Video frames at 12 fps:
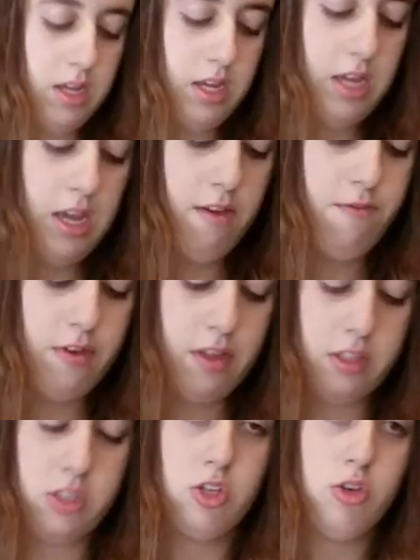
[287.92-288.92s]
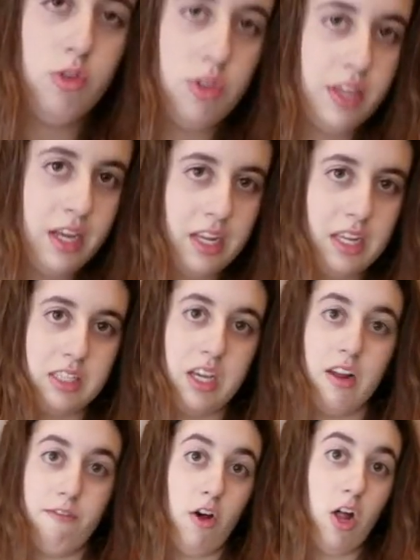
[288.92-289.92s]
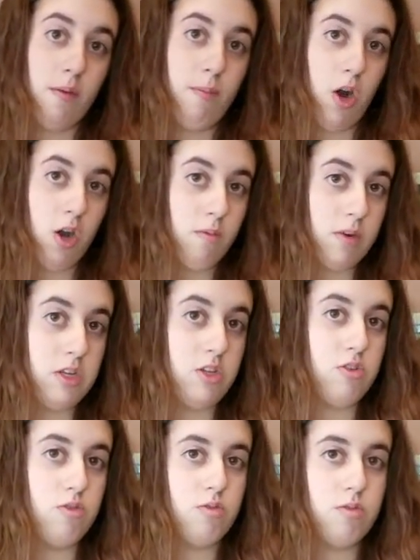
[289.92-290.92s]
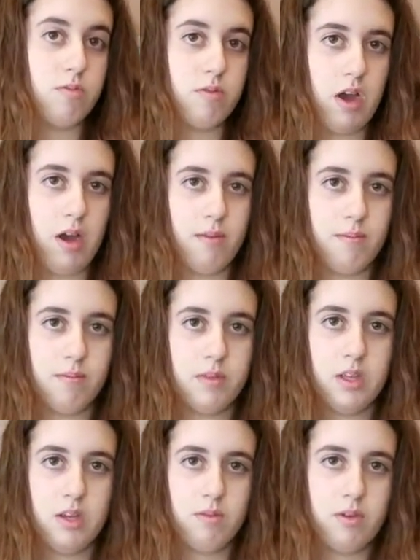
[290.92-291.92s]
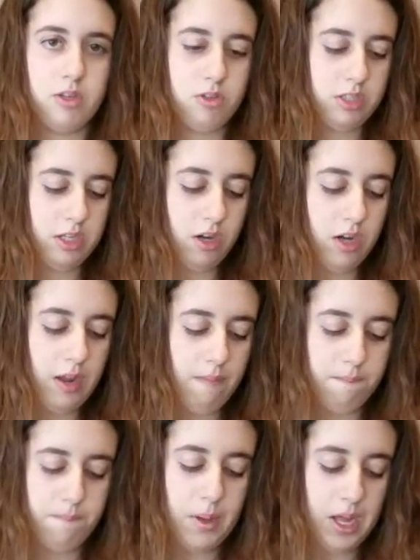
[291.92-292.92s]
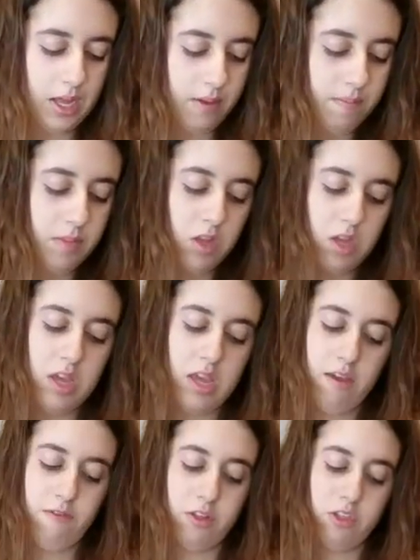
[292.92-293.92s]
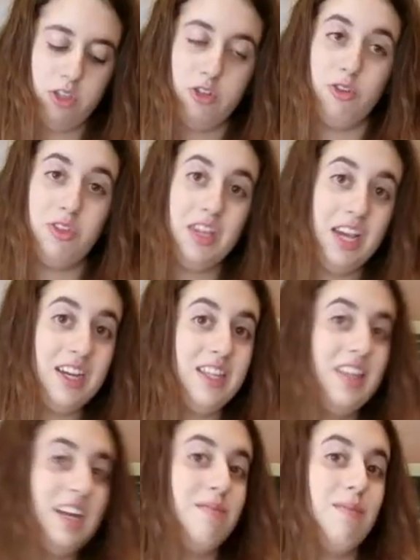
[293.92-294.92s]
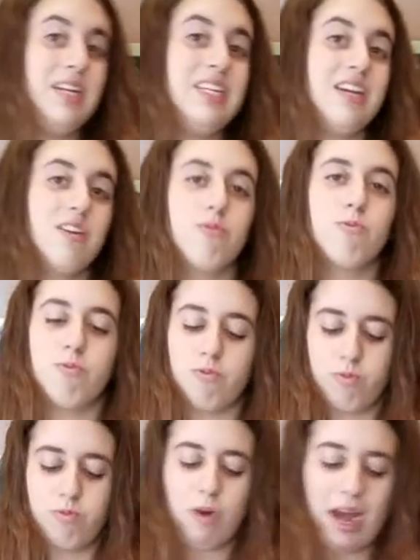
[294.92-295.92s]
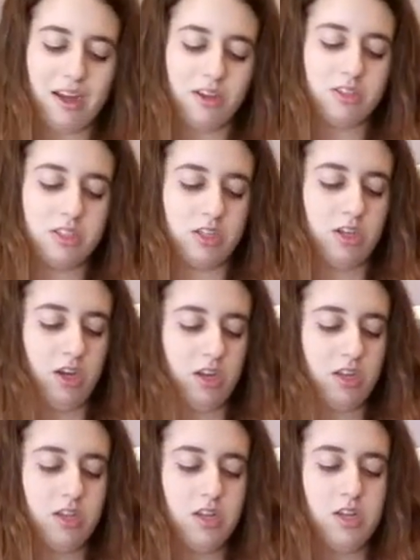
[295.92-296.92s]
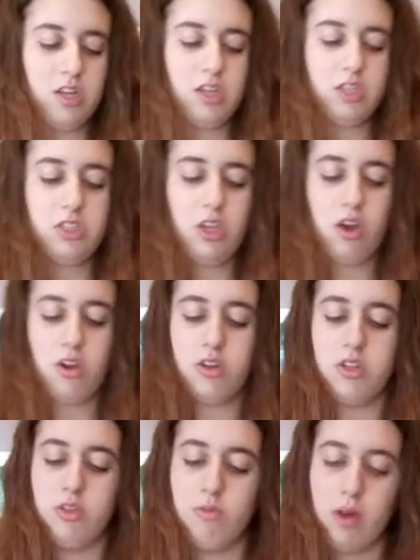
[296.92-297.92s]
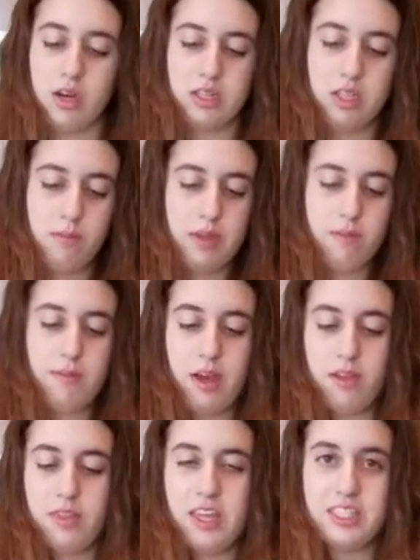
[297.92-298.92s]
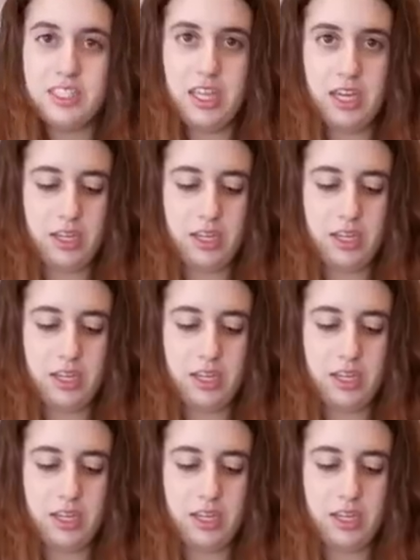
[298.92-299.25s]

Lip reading: If it's too thin, it's gonna fall apart when you sear it, but if it's too thick, then it might take a while to cook. So you want it to be about this thick.